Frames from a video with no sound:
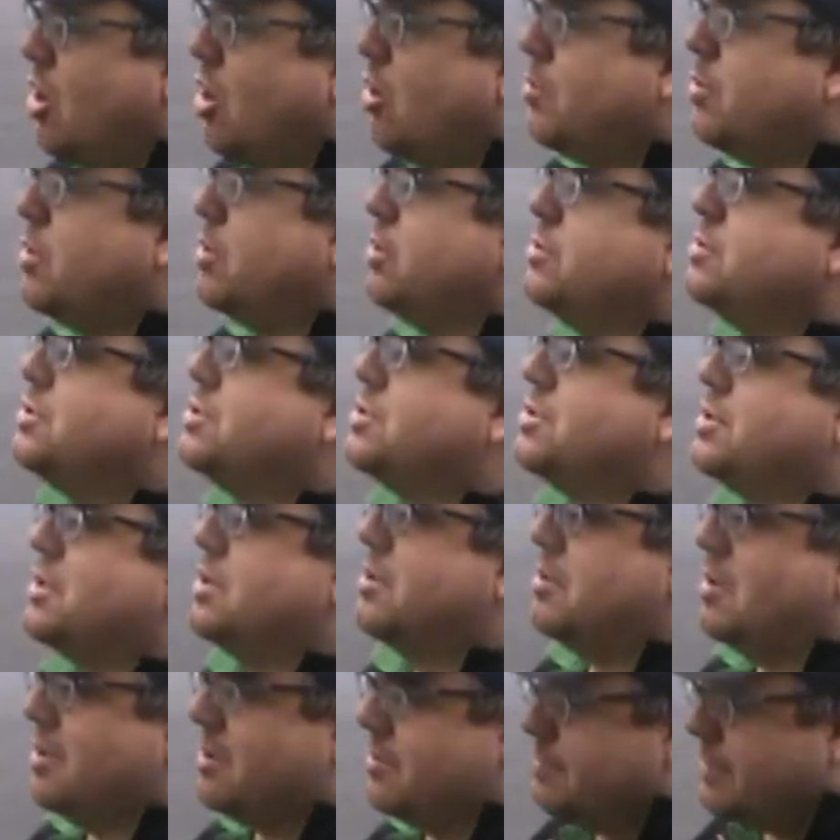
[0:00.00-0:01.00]
almost
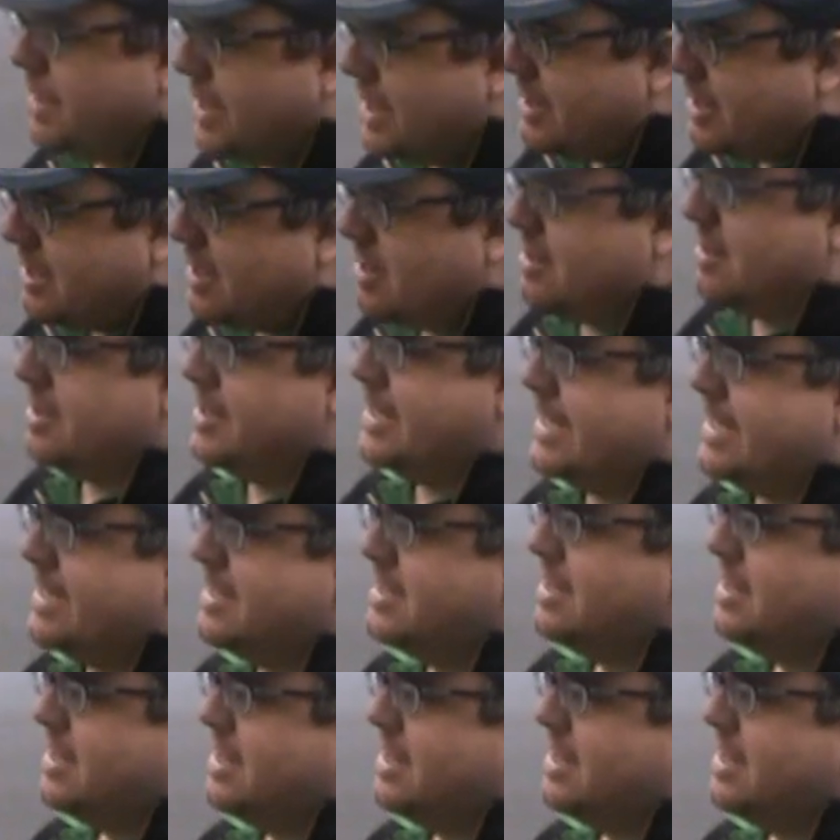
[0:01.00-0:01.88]
immediately.